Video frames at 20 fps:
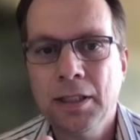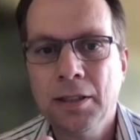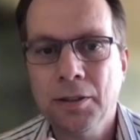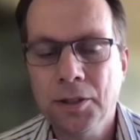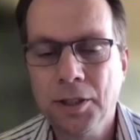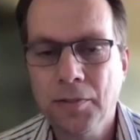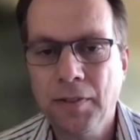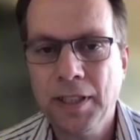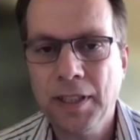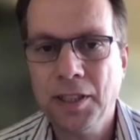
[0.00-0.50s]

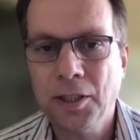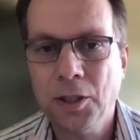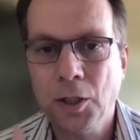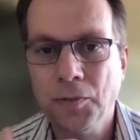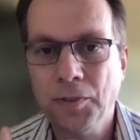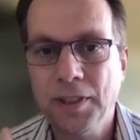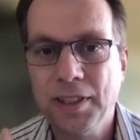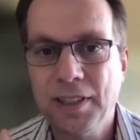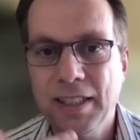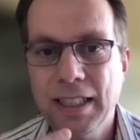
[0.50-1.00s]
Conservation is
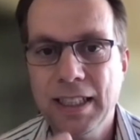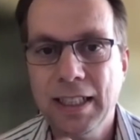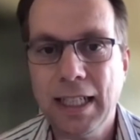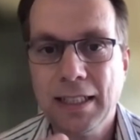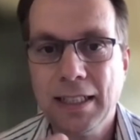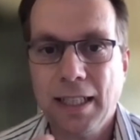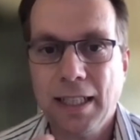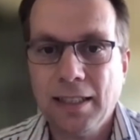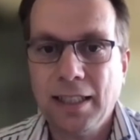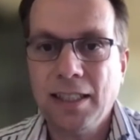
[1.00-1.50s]
often seen
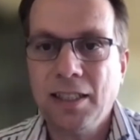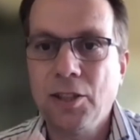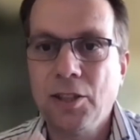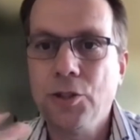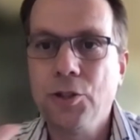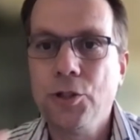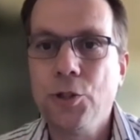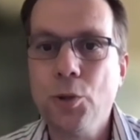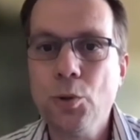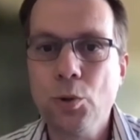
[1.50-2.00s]
as, as this
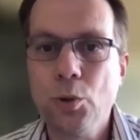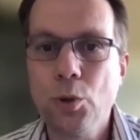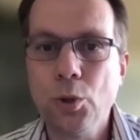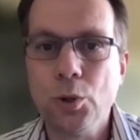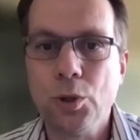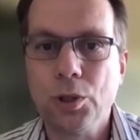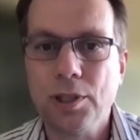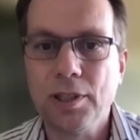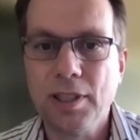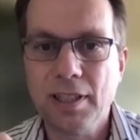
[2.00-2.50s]

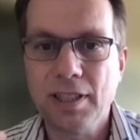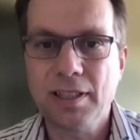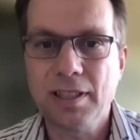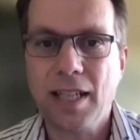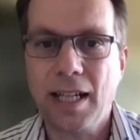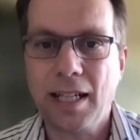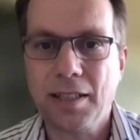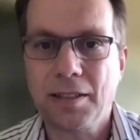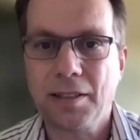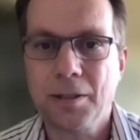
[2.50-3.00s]
do-good
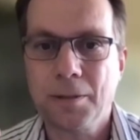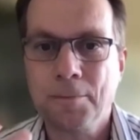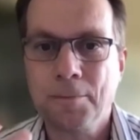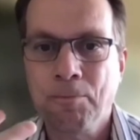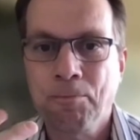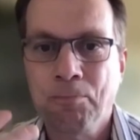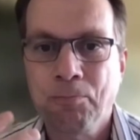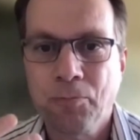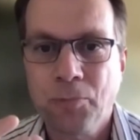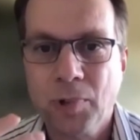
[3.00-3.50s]
sector
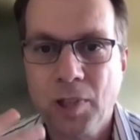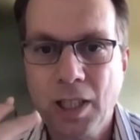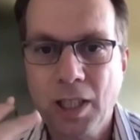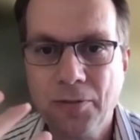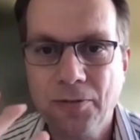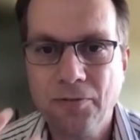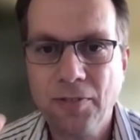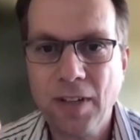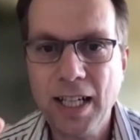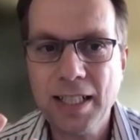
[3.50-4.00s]
that
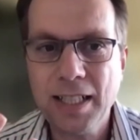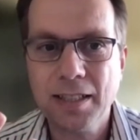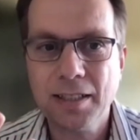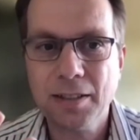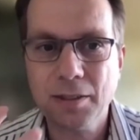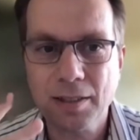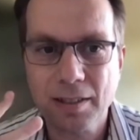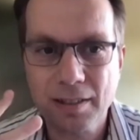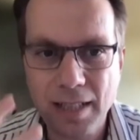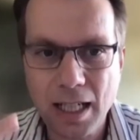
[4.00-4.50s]
fights to
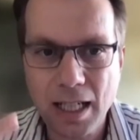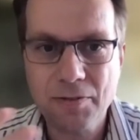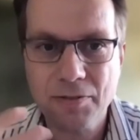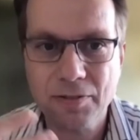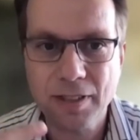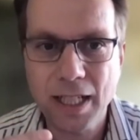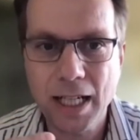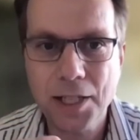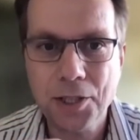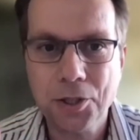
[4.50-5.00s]
save
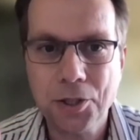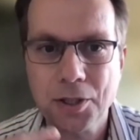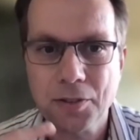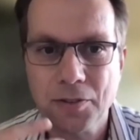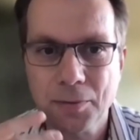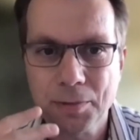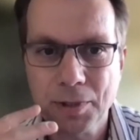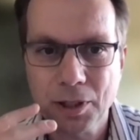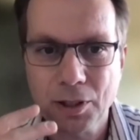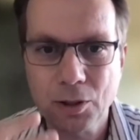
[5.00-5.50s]
nature
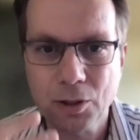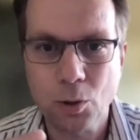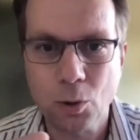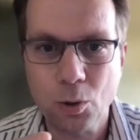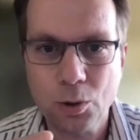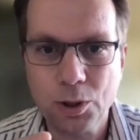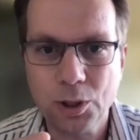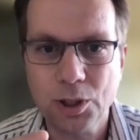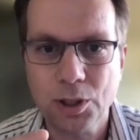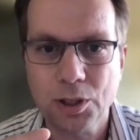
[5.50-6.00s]
from the
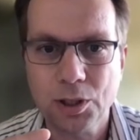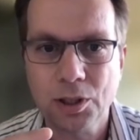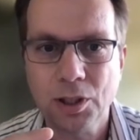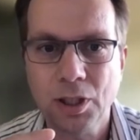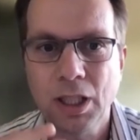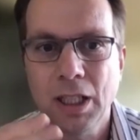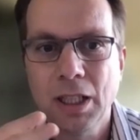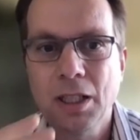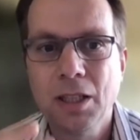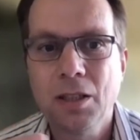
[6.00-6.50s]
causes
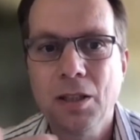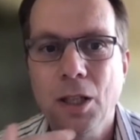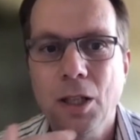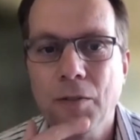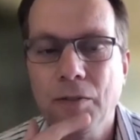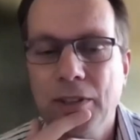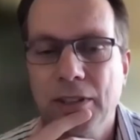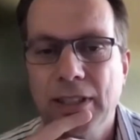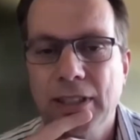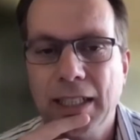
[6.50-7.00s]
of
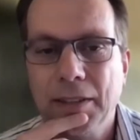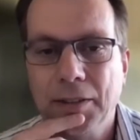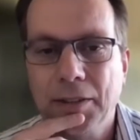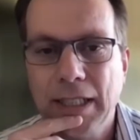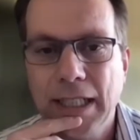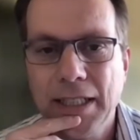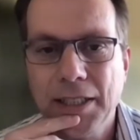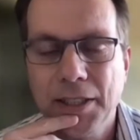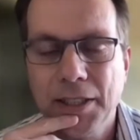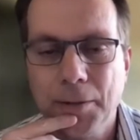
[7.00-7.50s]
its
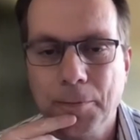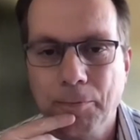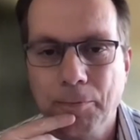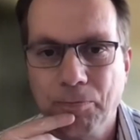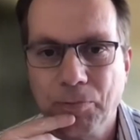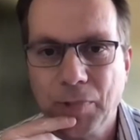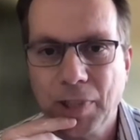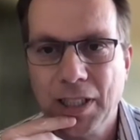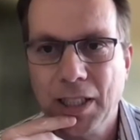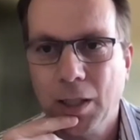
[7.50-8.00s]
degradation.
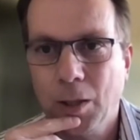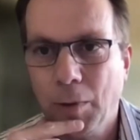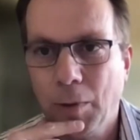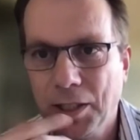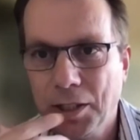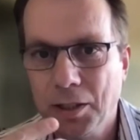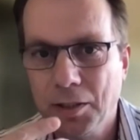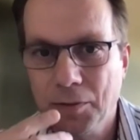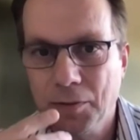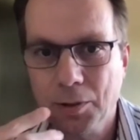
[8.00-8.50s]
And the
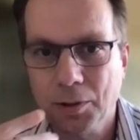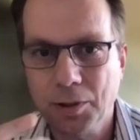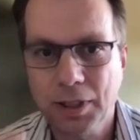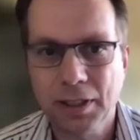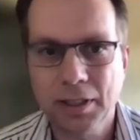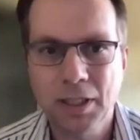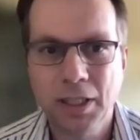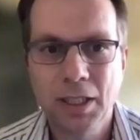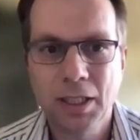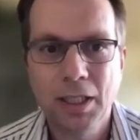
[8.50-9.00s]
question, of course,
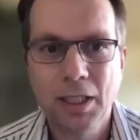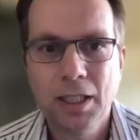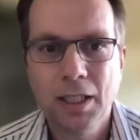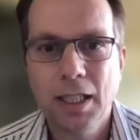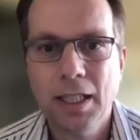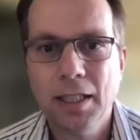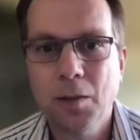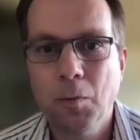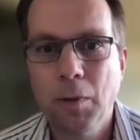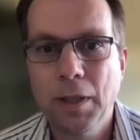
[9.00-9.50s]
is,
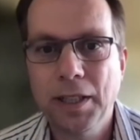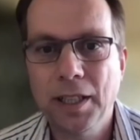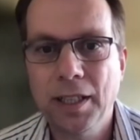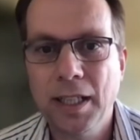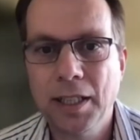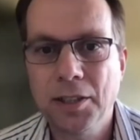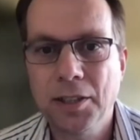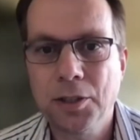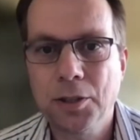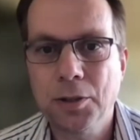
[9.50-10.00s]
is whether
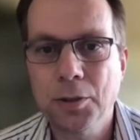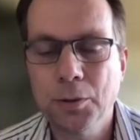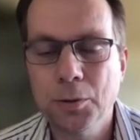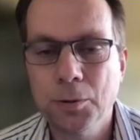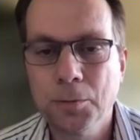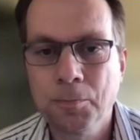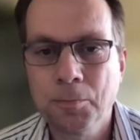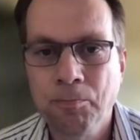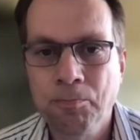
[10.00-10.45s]
that's true.